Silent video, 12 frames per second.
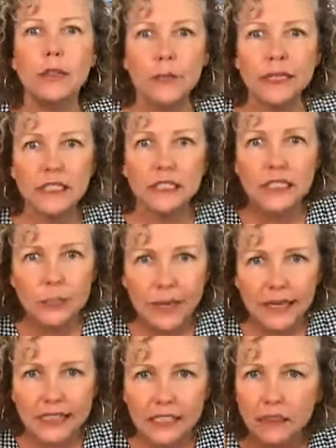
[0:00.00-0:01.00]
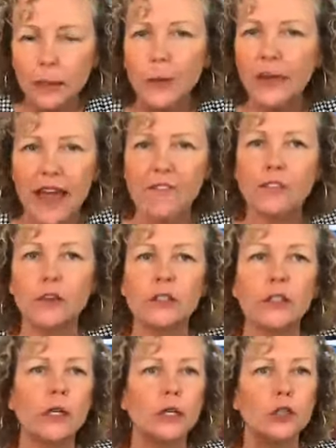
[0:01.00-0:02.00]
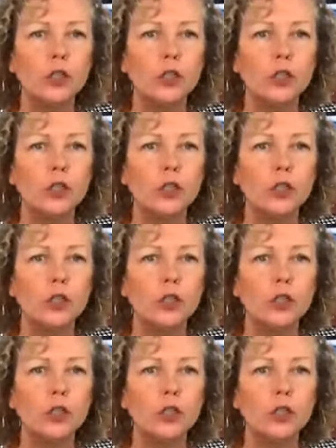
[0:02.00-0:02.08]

They need to make a deliberate effort